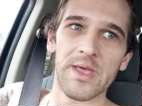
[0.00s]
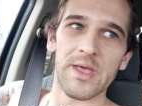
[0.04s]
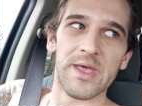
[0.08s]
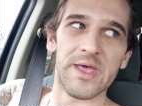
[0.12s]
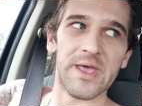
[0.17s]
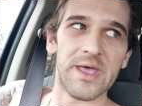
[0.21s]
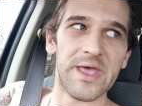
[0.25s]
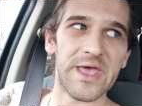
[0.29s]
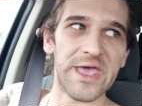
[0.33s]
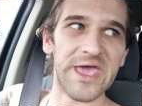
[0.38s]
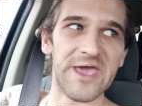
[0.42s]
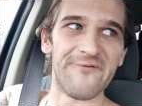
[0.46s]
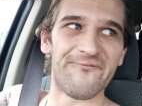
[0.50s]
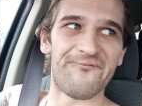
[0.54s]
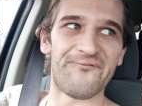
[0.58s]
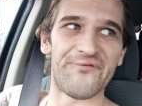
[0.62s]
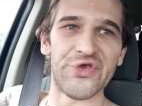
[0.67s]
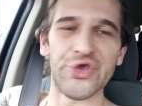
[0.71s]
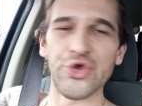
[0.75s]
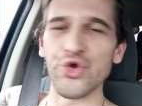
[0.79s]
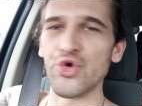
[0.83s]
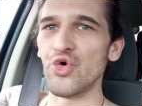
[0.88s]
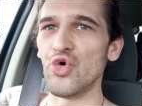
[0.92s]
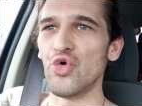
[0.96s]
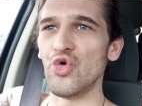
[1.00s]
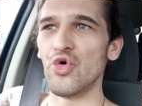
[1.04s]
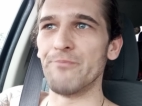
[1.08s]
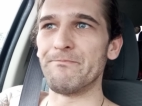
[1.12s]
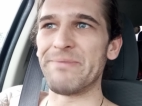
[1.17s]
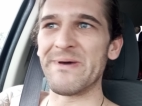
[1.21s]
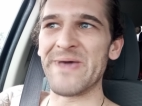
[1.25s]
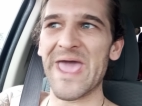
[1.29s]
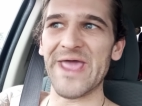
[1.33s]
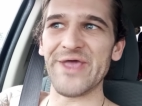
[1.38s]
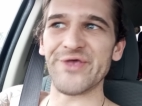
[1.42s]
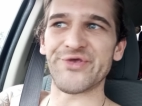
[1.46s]
If you
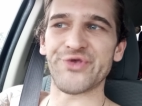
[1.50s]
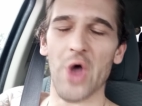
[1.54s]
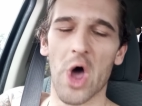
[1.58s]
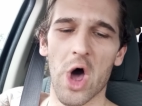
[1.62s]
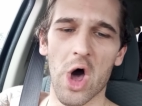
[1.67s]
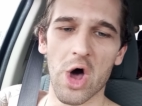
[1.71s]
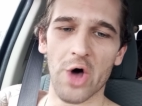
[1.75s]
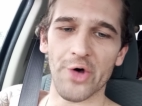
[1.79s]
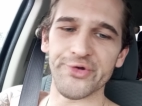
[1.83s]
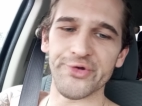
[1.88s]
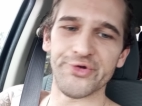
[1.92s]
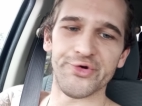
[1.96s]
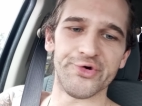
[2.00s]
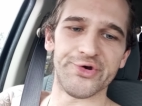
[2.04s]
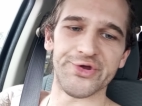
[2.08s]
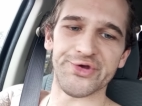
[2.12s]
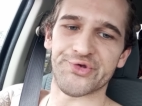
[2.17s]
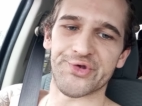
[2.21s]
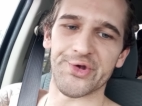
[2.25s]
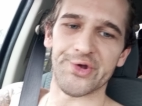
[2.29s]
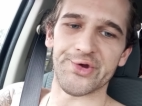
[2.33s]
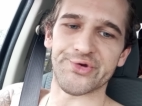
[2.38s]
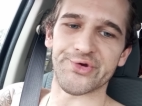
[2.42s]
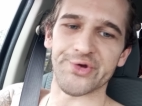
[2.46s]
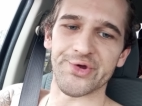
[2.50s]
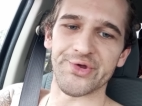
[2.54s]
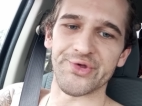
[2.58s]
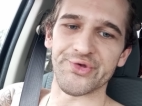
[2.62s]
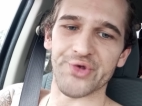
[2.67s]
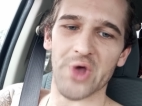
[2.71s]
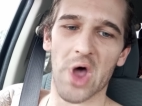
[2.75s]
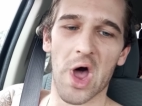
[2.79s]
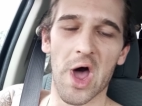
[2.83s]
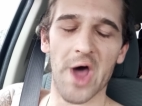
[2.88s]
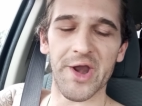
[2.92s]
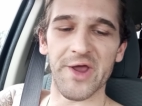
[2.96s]
base all your decisions
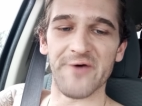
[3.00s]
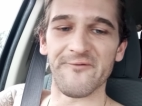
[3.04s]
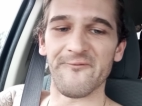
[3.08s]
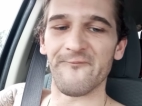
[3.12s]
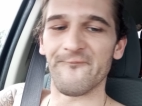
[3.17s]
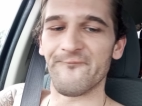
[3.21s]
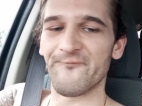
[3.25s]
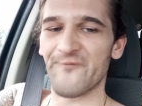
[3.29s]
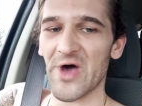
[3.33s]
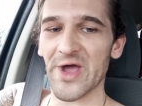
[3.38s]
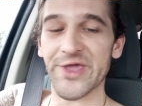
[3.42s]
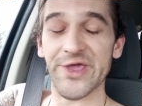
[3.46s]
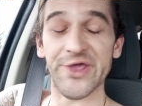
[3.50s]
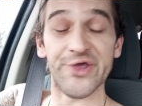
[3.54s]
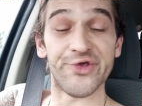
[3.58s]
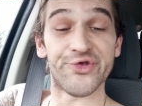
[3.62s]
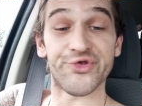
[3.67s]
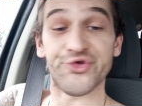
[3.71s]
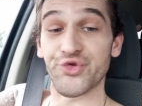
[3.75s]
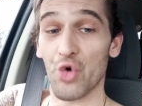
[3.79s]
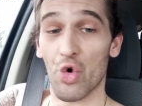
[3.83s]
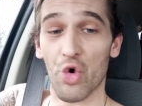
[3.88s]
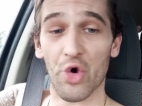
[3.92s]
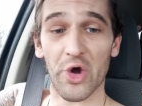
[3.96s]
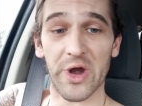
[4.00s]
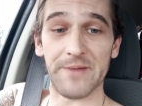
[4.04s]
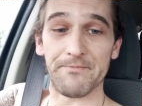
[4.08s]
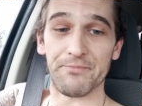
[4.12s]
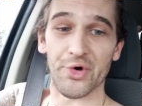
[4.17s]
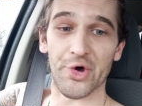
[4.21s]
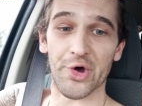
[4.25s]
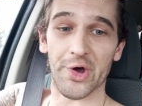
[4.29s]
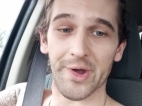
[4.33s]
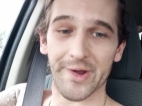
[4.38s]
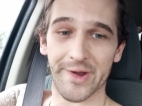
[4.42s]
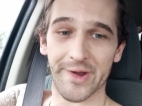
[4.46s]
on a fucking
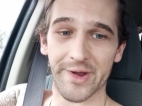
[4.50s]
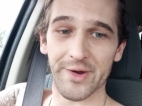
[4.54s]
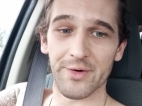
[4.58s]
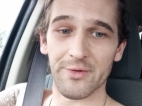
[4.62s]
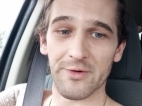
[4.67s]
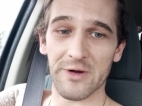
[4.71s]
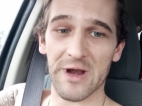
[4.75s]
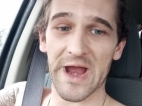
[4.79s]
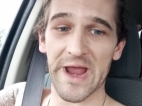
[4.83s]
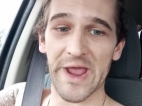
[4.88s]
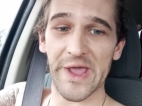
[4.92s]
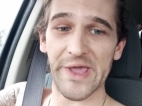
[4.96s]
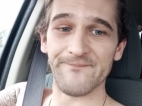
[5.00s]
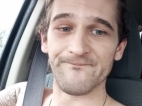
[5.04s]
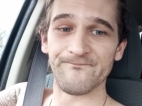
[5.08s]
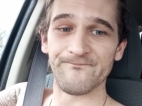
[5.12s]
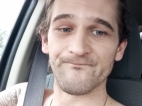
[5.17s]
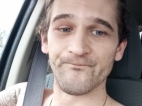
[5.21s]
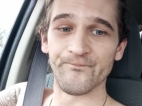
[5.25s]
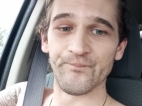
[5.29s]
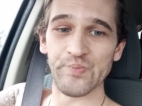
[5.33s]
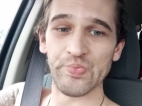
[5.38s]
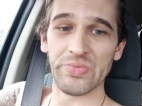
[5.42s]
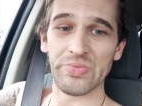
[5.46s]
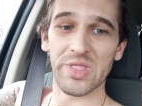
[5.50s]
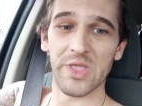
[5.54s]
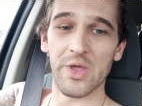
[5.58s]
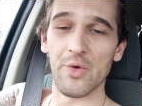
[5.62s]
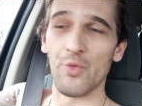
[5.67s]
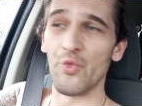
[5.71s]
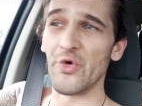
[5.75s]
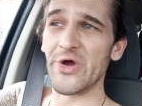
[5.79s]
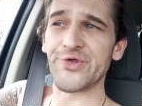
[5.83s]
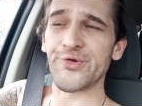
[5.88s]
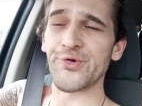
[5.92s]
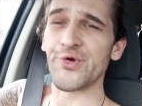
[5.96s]
storybook, right?
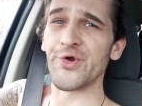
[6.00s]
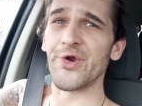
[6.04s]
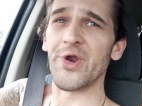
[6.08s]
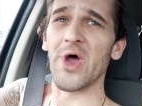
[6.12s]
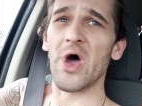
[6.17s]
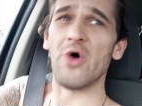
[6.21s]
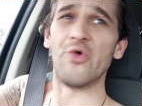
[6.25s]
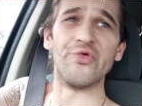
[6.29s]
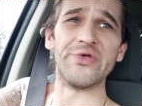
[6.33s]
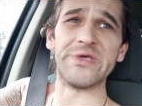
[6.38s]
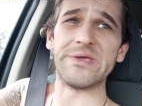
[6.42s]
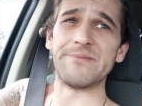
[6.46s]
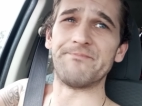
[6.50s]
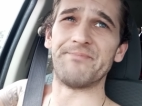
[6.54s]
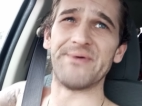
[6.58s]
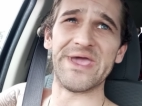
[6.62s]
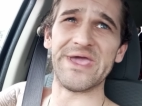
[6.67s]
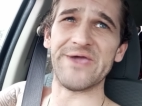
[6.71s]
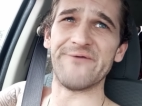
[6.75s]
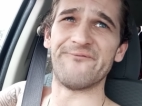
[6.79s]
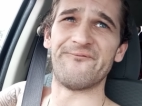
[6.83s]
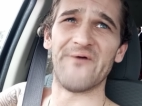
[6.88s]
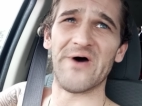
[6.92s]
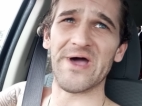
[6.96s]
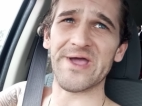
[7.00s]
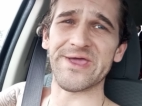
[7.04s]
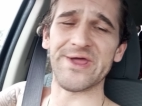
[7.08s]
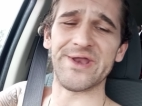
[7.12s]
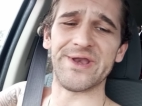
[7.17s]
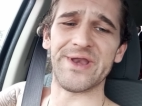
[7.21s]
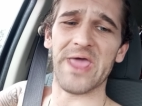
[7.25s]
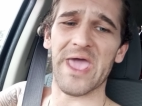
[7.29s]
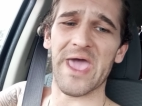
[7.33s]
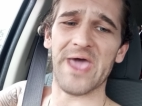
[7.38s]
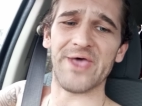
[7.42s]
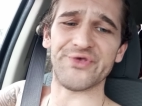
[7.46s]
Which should only be fucking
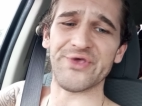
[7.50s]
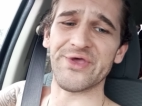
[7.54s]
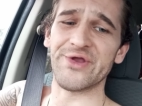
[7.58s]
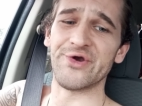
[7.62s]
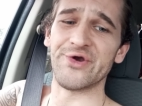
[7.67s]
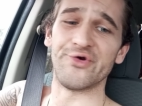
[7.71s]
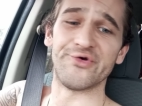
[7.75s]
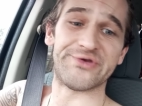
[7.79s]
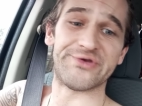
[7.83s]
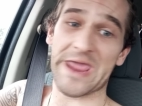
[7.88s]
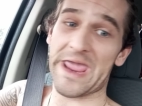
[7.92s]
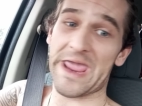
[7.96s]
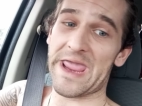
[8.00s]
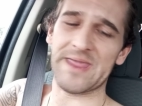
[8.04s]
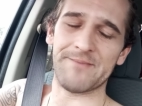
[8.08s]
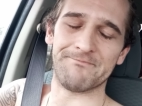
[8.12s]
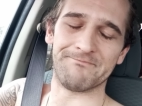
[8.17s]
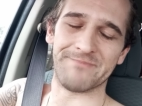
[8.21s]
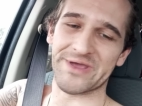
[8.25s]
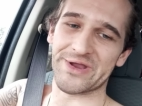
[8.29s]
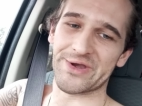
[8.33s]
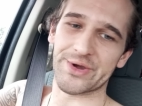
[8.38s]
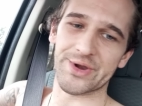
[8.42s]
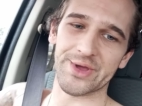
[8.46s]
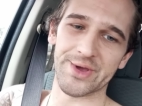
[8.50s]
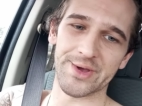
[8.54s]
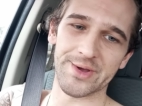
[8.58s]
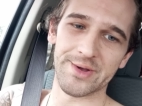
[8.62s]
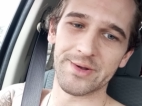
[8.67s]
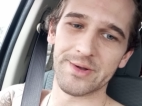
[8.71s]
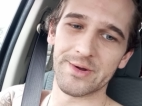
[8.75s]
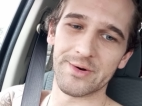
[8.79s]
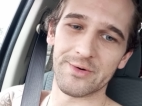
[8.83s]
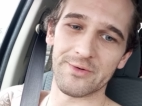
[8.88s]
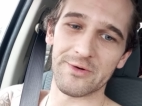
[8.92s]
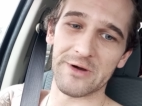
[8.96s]
as entertainment,
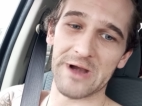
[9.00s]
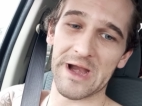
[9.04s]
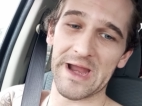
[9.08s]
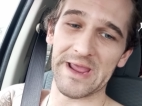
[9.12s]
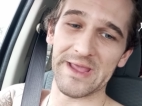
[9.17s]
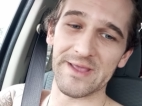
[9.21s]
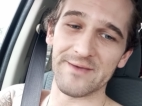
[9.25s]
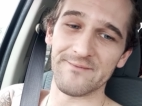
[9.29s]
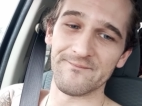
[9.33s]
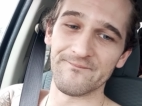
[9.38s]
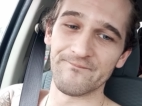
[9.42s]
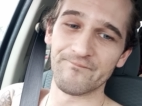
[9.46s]
right?